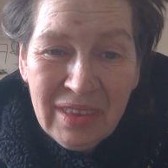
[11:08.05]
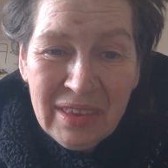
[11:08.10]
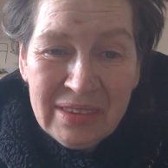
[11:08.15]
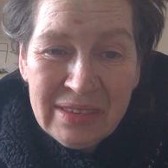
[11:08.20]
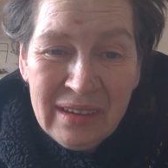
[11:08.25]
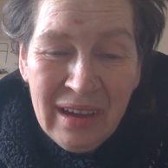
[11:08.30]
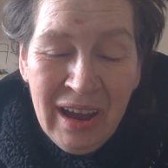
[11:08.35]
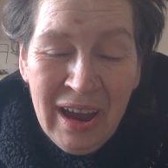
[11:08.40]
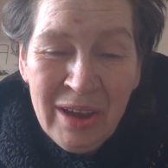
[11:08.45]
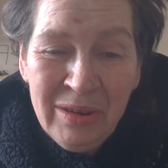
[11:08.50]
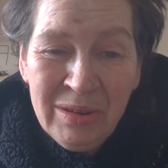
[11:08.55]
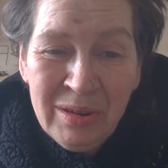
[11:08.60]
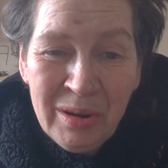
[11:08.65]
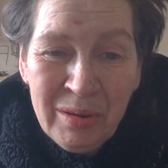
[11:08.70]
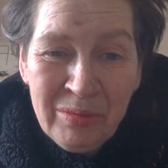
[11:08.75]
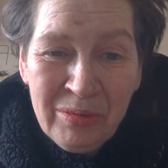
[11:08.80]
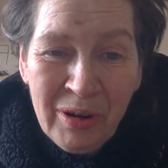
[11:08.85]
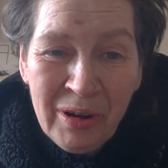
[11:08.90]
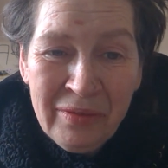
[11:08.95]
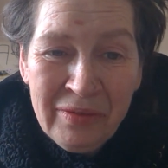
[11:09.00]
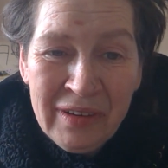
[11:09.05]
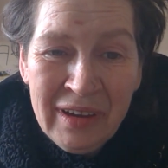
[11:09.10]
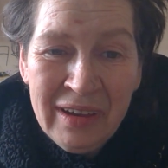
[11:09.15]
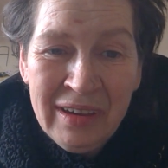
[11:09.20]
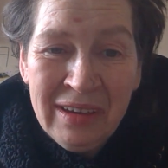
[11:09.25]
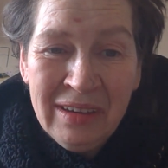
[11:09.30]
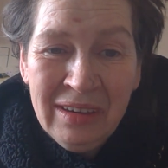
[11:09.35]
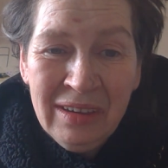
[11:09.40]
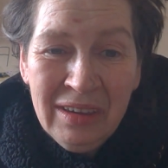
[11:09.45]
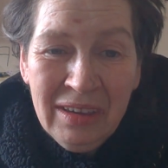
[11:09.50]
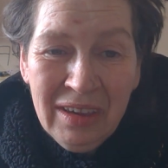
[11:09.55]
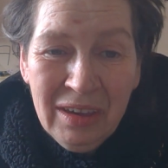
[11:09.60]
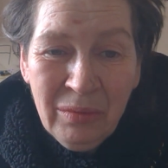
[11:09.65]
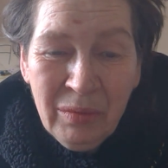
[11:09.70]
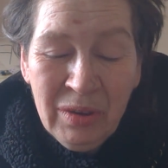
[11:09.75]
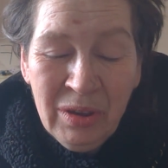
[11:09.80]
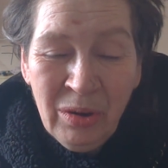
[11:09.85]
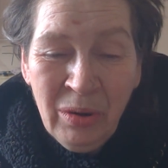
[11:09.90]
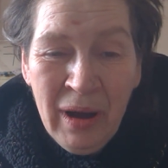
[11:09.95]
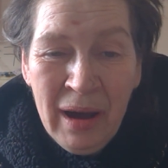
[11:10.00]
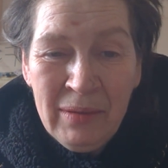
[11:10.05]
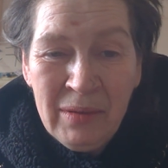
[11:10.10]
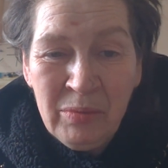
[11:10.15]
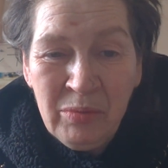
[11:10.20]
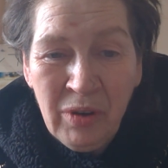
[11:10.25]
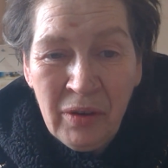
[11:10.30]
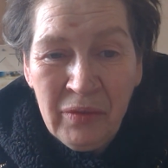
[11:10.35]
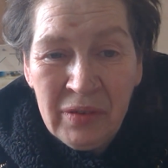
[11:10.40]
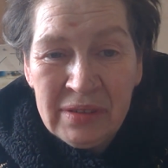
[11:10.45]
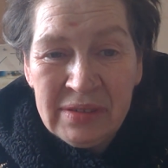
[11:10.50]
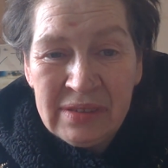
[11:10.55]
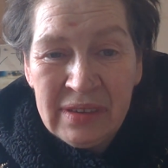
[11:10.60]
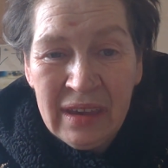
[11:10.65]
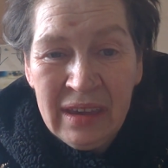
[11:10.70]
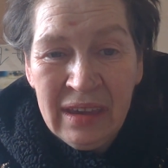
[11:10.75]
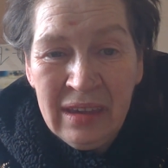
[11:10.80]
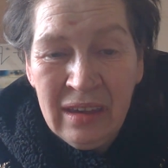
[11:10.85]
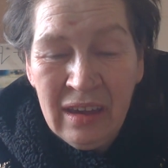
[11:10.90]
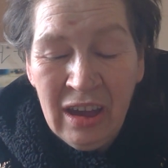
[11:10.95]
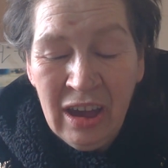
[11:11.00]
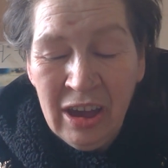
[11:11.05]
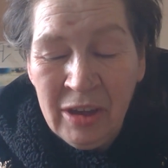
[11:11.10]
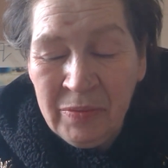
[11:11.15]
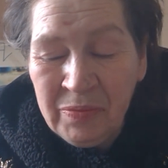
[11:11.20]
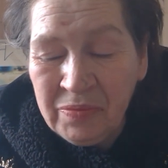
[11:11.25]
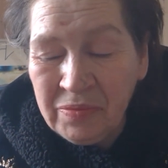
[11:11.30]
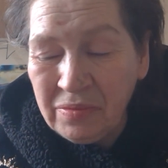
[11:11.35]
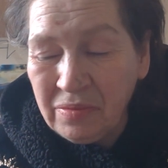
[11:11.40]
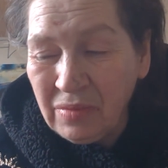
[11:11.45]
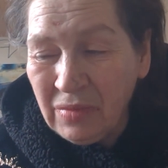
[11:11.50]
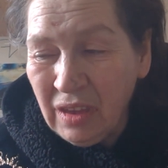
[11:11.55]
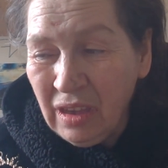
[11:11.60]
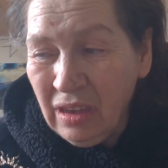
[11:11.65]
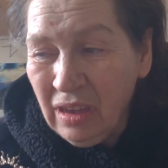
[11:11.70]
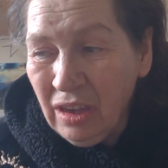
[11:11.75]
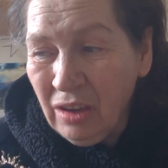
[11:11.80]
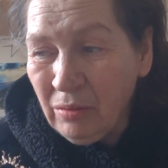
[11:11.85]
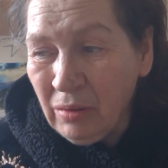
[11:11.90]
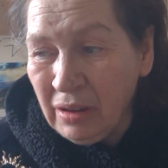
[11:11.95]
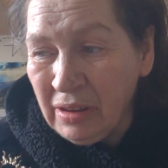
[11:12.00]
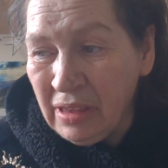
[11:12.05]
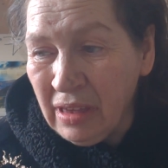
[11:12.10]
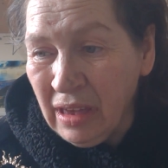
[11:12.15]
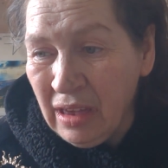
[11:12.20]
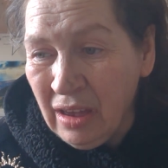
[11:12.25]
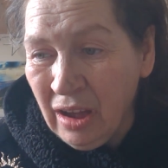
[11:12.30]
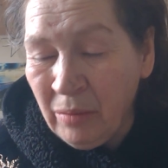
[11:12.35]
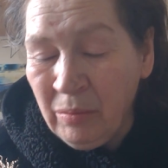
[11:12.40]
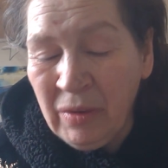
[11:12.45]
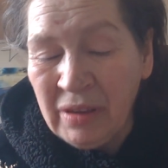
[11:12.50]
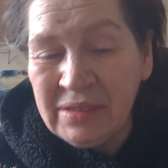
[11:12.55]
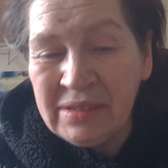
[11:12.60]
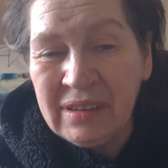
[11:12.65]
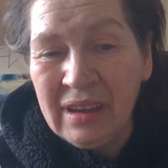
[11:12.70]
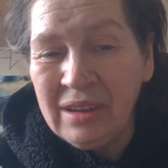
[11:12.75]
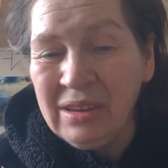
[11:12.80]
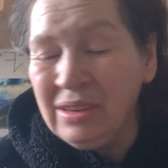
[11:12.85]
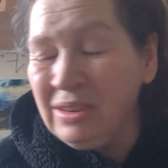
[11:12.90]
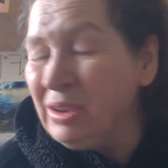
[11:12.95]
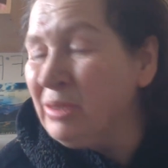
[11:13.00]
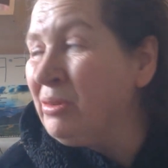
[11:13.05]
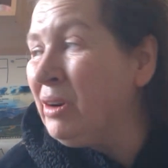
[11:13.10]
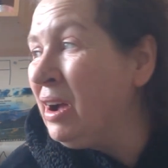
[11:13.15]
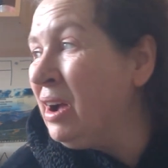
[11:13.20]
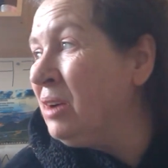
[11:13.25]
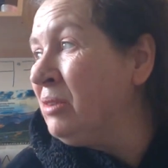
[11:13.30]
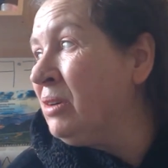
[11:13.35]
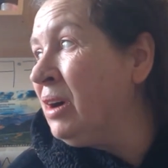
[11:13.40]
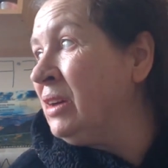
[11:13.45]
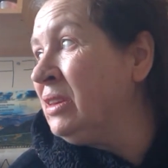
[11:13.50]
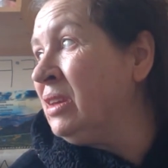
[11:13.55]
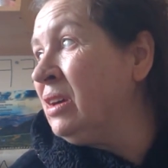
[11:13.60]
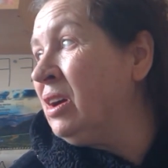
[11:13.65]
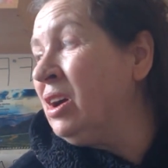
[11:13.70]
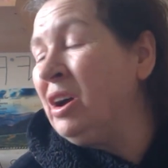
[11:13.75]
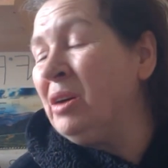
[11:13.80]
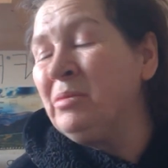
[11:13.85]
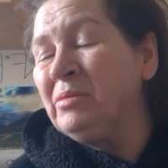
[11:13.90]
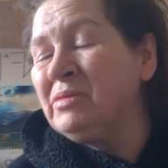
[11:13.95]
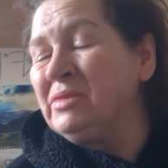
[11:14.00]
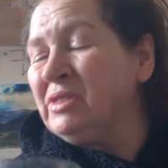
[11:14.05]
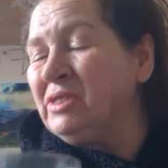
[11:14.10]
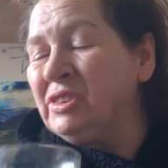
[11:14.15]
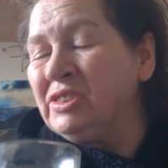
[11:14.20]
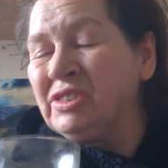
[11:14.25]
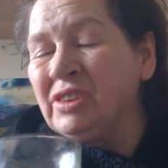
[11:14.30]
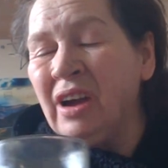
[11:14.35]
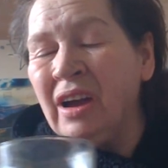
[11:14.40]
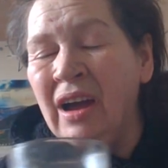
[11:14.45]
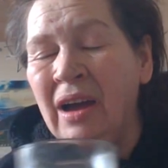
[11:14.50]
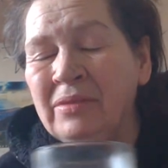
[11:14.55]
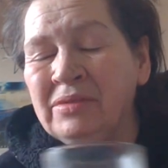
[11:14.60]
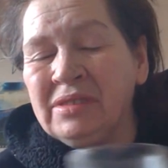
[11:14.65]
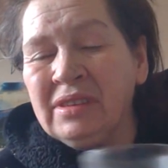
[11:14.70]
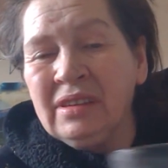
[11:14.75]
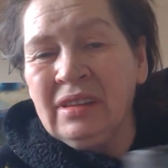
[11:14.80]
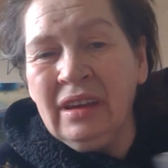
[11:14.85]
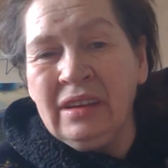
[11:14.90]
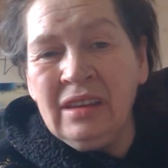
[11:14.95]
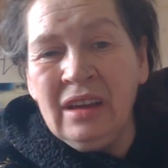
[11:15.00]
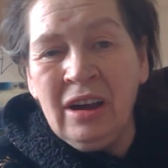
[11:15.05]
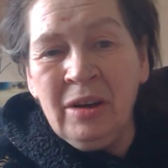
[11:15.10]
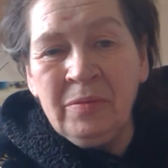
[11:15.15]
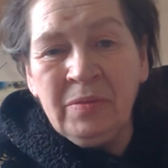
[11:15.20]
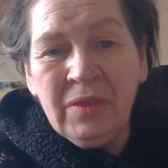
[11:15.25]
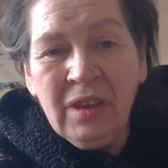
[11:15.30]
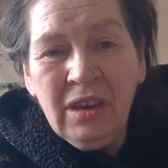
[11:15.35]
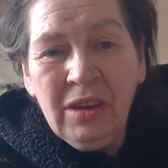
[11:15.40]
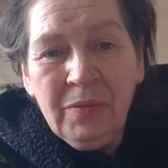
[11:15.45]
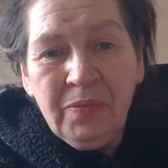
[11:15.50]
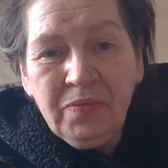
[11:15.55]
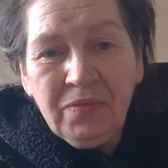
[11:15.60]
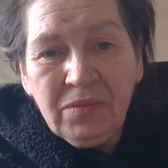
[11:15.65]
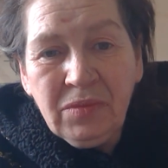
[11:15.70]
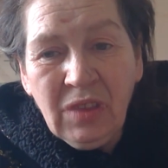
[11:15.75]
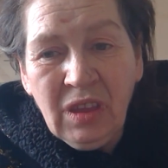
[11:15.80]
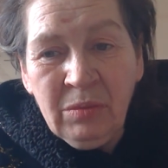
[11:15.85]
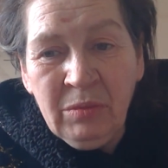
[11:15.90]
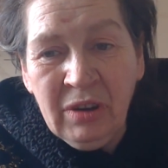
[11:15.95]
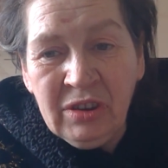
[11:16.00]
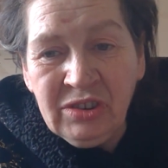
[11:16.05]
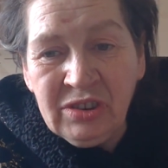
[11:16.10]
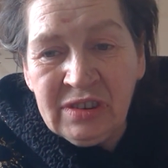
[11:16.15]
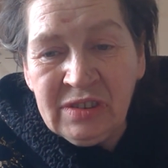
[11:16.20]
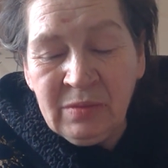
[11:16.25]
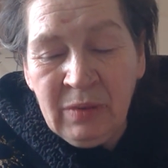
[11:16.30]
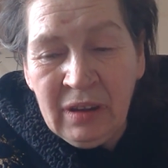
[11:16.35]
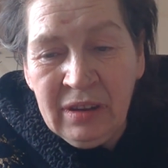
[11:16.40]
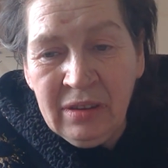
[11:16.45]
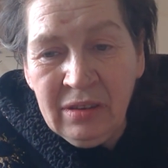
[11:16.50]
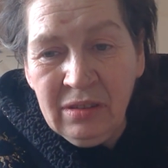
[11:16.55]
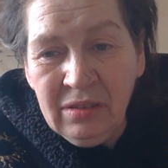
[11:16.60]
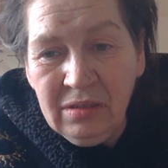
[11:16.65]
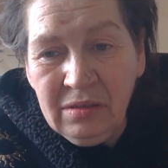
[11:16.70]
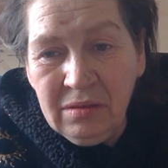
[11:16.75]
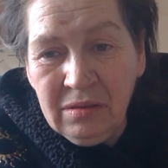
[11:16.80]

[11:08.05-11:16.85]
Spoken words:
So I hope you're a prophet. We all have a prophecy. I must go, you're right, Orion, you're sure I have to clean up. But just one,